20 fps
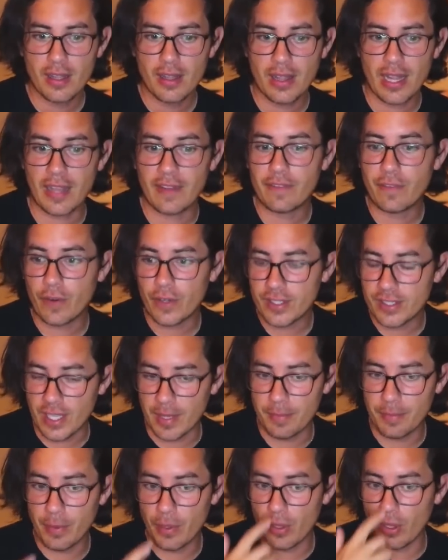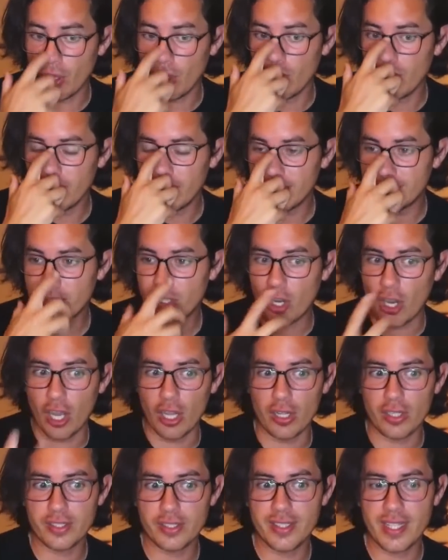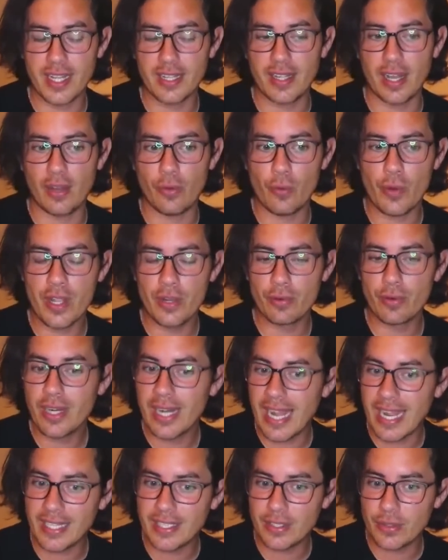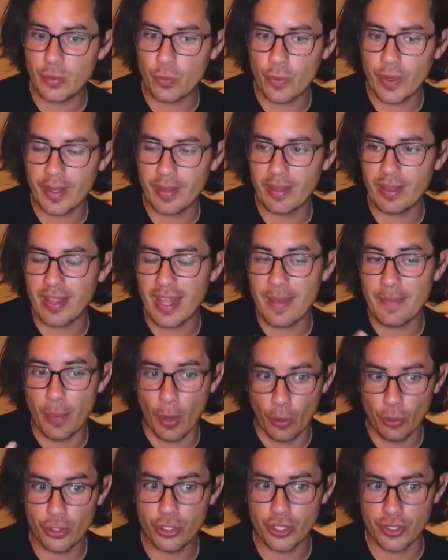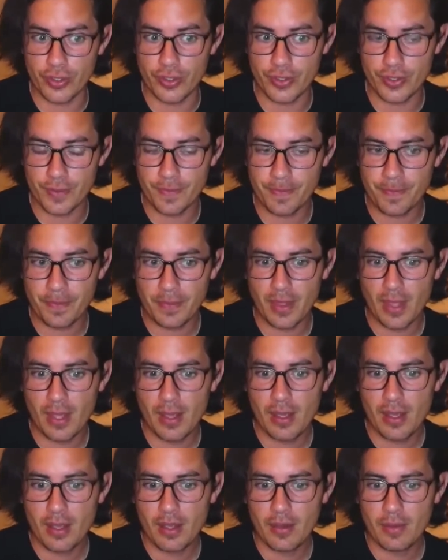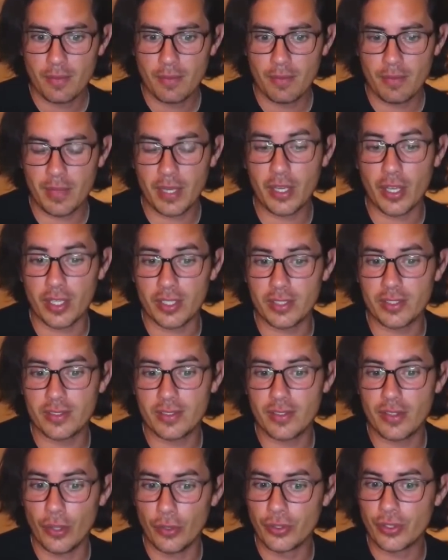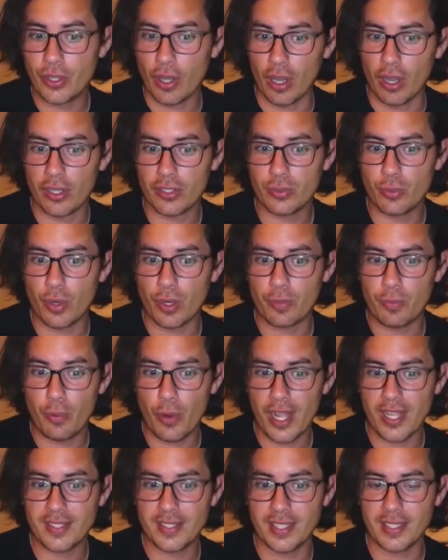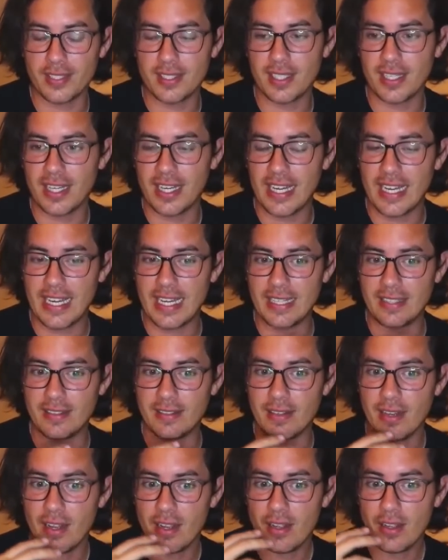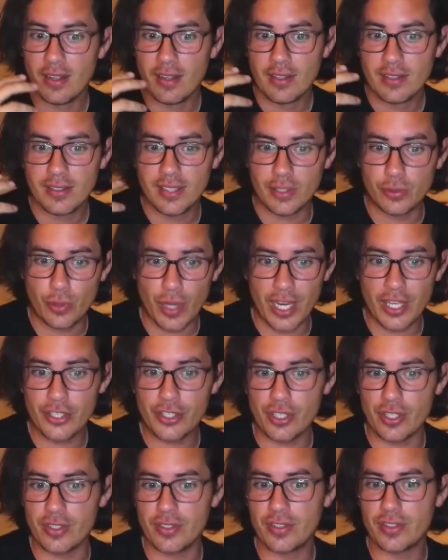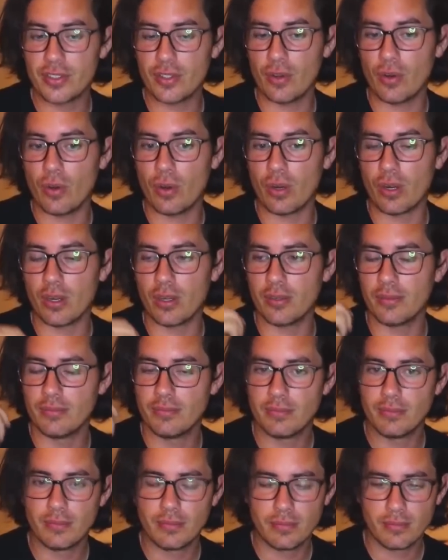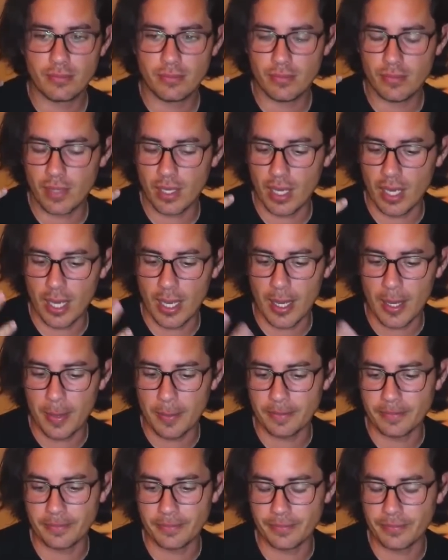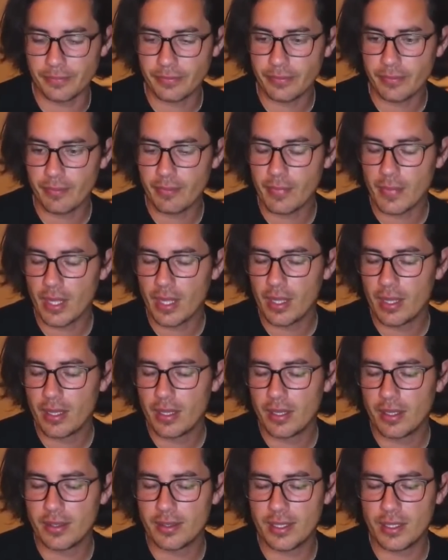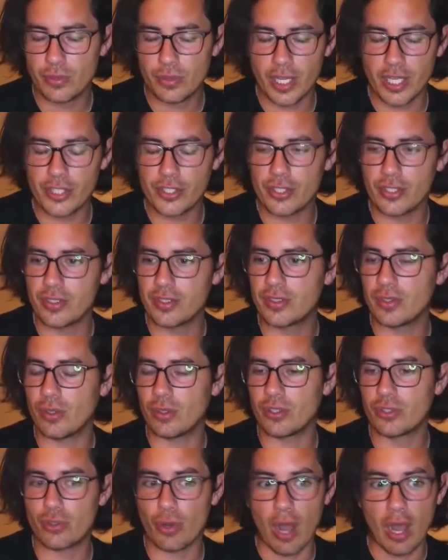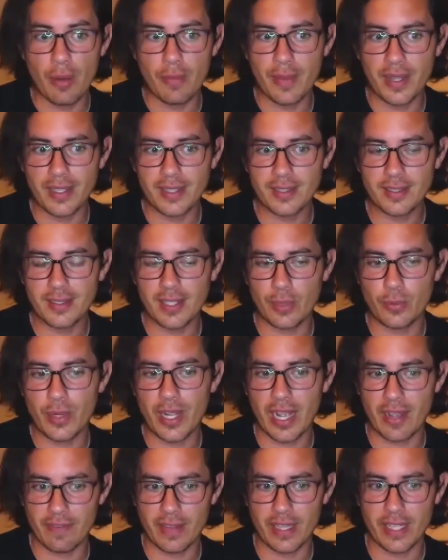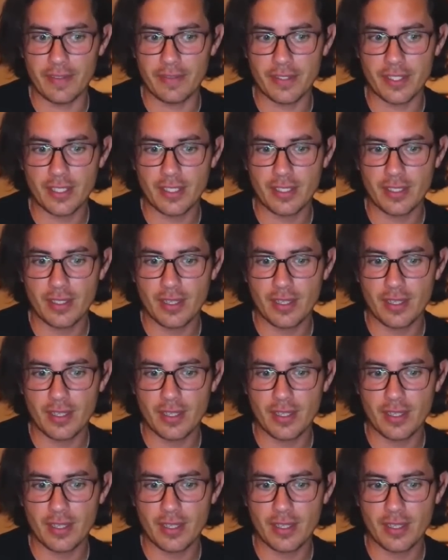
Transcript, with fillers: Like, for example, all these colors that we relate with emotions, because those colors were present in situations or traumas that we have lived.